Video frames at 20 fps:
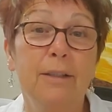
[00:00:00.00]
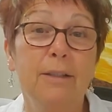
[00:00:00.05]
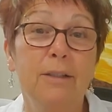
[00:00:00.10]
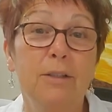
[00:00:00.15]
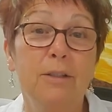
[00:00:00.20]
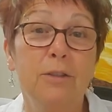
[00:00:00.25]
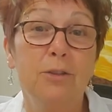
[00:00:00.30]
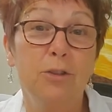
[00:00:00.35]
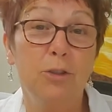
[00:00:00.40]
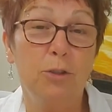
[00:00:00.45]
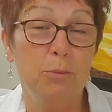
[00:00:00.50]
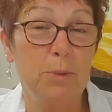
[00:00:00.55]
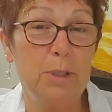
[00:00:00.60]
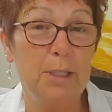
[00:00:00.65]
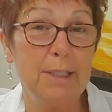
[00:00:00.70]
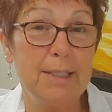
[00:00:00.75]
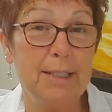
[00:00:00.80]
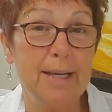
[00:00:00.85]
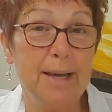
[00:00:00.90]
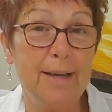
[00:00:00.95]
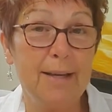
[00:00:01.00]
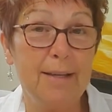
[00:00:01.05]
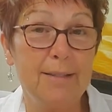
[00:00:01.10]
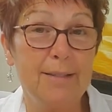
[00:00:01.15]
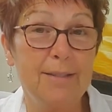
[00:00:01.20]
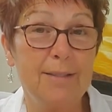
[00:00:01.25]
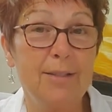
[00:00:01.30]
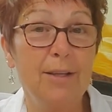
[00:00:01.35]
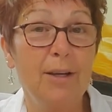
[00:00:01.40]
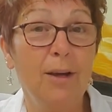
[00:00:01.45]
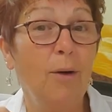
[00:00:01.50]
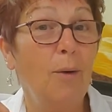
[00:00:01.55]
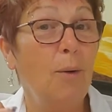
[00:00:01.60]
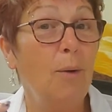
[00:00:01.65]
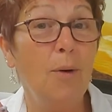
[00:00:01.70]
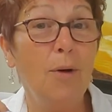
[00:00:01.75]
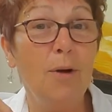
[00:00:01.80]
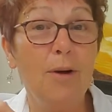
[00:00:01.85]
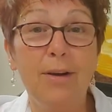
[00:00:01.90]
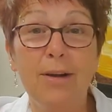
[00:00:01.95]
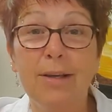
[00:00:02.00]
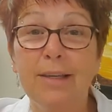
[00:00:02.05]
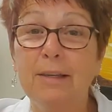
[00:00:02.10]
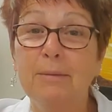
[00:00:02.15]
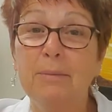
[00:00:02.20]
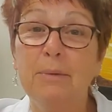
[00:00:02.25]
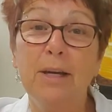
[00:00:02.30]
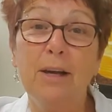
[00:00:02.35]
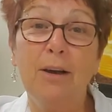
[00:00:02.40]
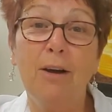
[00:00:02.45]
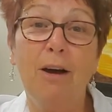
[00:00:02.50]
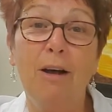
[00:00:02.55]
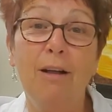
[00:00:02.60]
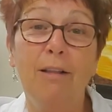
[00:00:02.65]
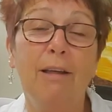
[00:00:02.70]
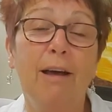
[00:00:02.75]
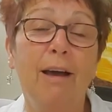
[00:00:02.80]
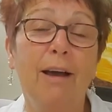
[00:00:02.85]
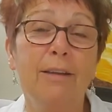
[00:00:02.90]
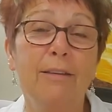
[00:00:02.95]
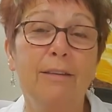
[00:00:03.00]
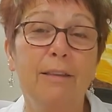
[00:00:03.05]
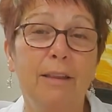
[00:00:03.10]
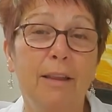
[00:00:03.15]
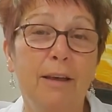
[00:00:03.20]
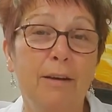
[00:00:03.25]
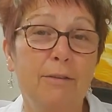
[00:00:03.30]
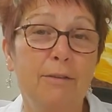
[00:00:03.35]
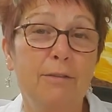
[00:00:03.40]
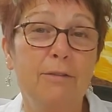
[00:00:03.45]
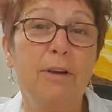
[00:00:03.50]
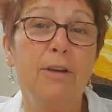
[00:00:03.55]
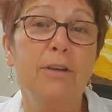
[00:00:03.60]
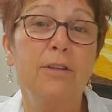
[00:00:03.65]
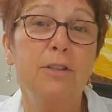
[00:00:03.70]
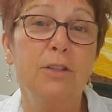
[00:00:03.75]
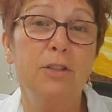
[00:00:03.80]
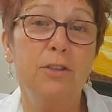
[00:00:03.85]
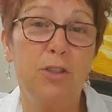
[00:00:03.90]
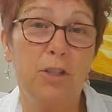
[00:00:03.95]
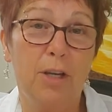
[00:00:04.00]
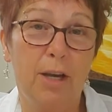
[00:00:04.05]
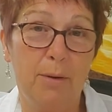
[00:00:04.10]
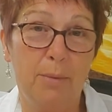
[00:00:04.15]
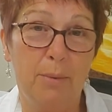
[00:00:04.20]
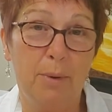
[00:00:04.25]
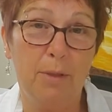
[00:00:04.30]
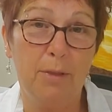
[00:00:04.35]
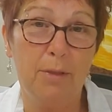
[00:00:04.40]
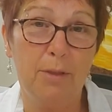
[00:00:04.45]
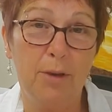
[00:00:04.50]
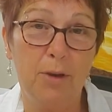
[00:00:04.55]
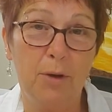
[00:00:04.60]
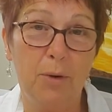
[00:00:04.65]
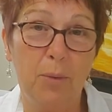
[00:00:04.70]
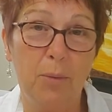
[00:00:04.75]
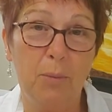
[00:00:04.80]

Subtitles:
shoot me a text, or give me a call. I'd love to chat with you.